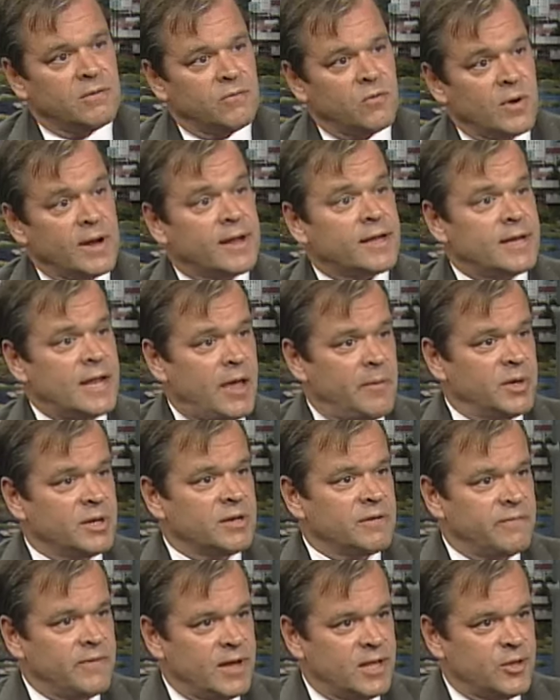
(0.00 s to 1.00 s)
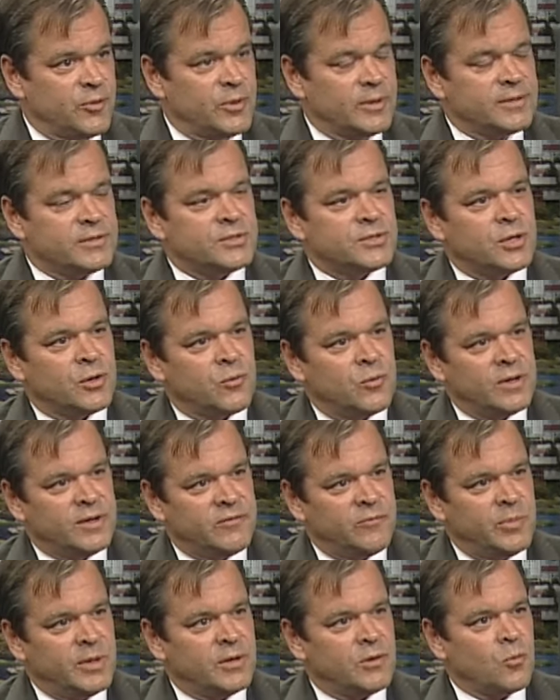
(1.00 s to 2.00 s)
for economic development. So we
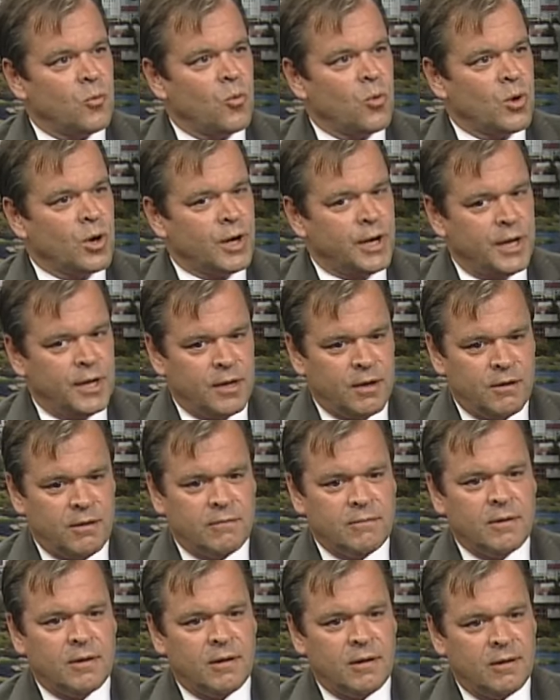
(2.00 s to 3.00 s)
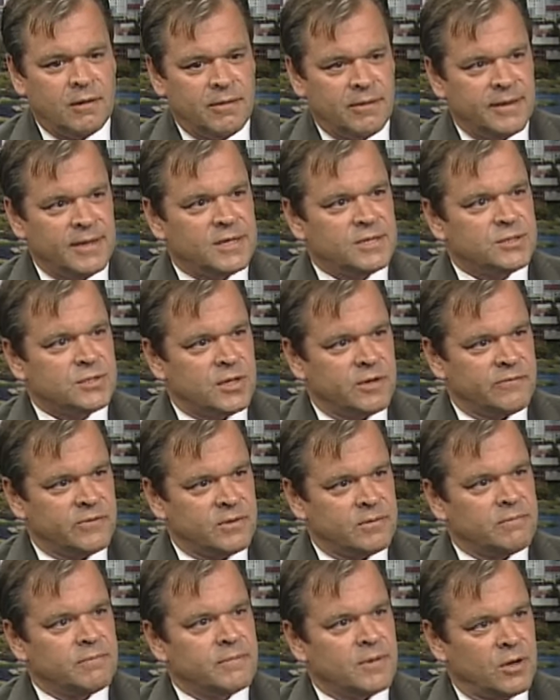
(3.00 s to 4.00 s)
have been working on, on this over
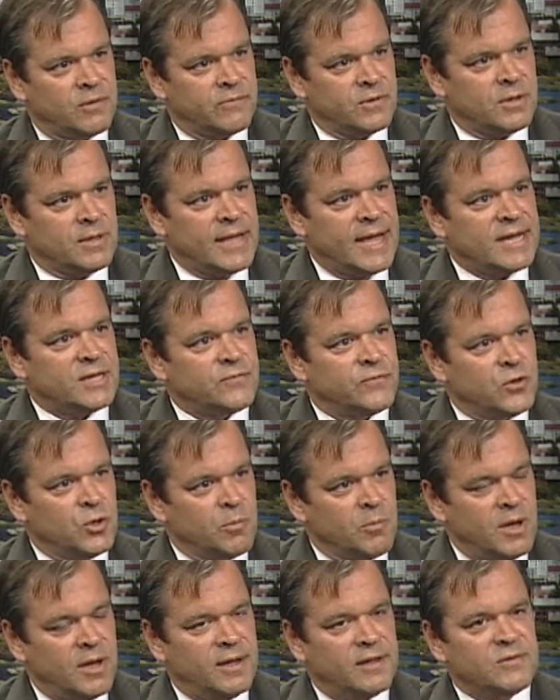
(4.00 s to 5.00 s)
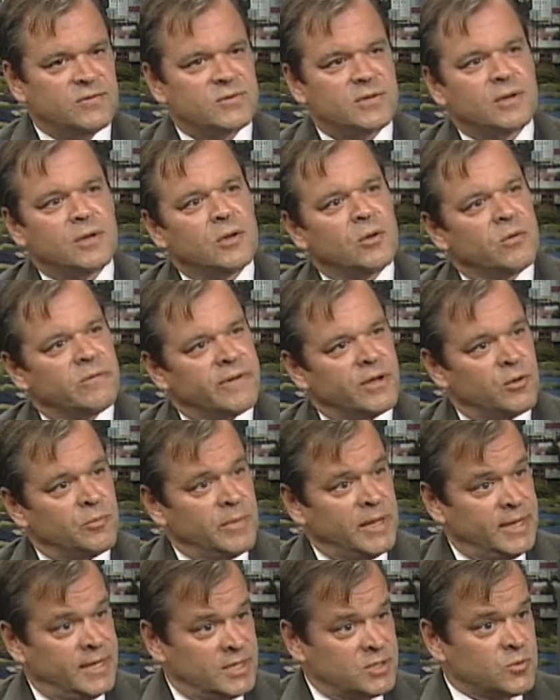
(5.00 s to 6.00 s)
the, over the last few months. We've held
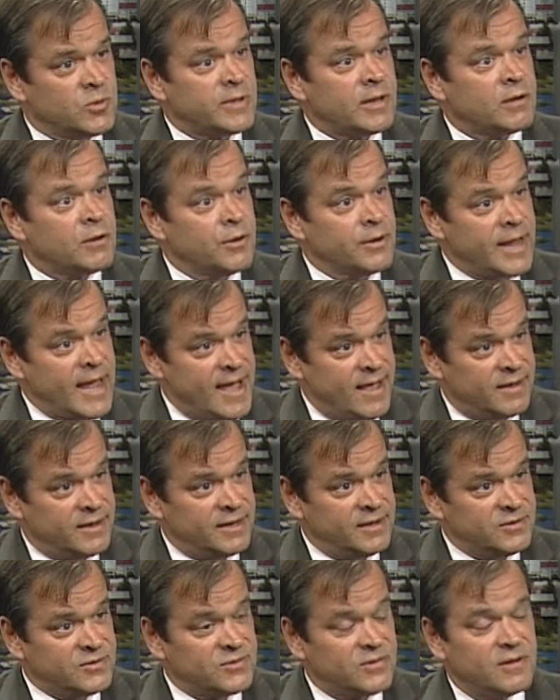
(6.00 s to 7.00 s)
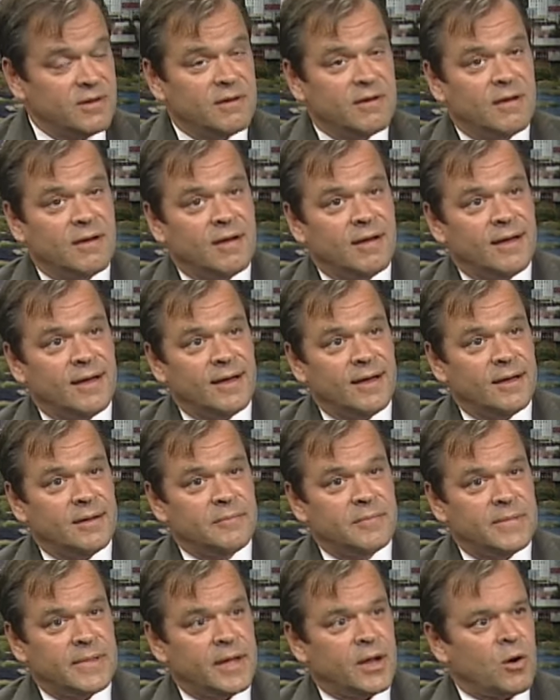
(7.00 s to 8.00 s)
meetings with our localities.
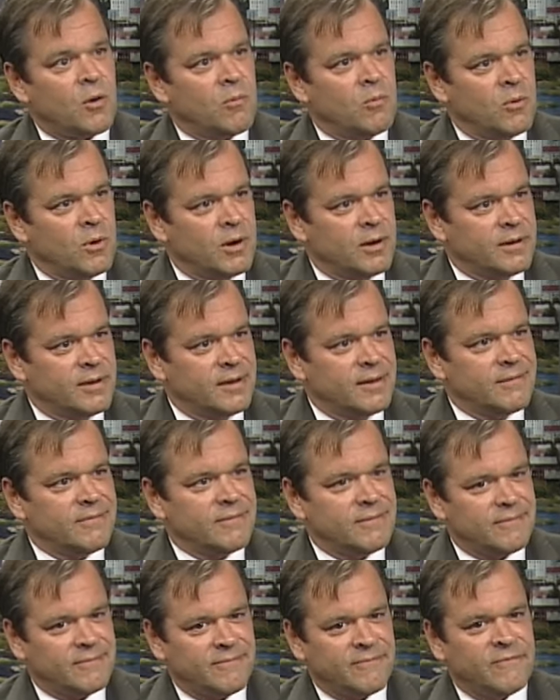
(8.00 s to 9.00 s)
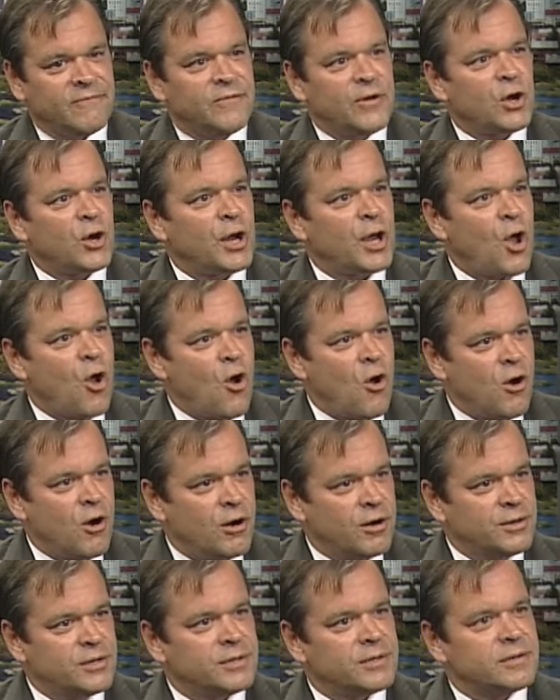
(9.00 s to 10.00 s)
Um, they are working very
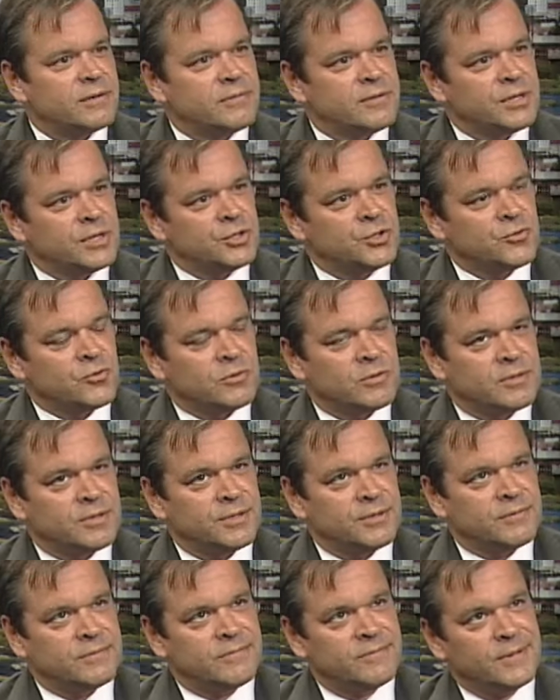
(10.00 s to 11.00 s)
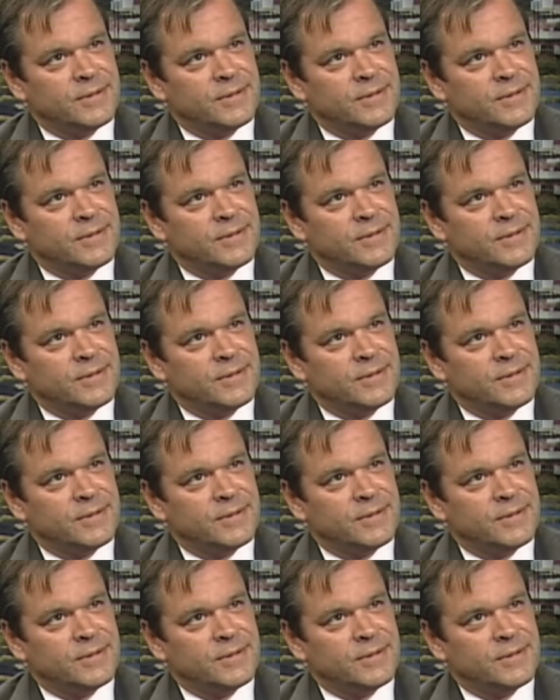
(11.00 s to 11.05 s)
hard to, to, to,